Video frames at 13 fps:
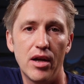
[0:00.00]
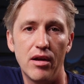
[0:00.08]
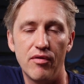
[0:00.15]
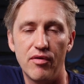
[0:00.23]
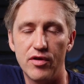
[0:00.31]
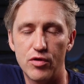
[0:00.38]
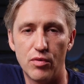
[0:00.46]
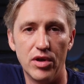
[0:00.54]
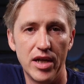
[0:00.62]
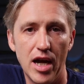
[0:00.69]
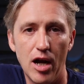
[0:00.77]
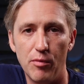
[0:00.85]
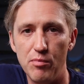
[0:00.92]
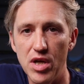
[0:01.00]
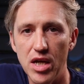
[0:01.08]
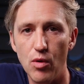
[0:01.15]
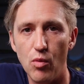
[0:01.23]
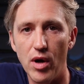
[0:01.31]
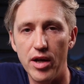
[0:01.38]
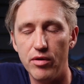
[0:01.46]
Uh, it's really helped
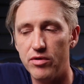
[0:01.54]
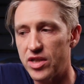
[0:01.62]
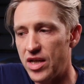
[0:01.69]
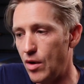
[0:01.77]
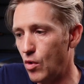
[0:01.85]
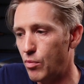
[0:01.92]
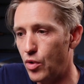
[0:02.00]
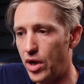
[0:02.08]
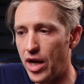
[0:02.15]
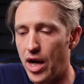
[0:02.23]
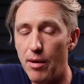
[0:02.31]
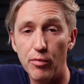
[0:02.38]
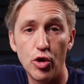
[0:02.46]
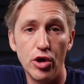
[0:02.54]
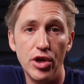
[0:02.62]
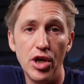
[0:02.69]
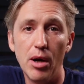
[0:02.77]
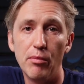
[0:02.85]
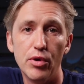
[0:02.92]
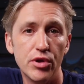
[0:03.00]
me when, say, we're putting up good
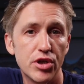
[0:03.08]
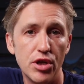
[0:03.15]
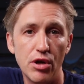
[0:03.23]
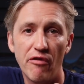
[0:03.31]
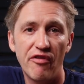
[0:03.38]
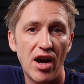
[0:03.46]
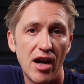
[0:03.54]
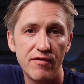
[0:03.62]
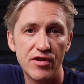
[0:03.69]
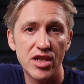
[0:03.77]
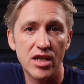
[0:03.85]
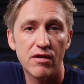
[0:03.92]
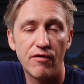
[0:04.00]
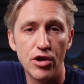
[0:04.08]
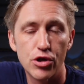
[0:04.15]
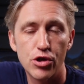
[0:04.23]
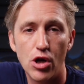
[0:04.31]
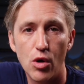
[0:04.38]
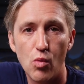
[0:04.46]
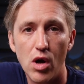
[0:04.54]
numbers, you know, five, six
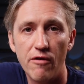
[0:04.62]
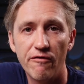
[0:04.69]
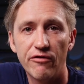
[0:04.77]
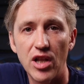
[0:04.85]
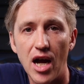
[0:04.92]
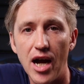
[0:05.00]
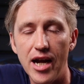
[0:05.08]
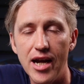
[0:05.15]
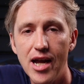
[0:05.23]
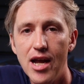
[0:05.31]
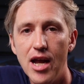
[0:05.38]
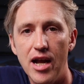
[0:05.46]
fish on one fly.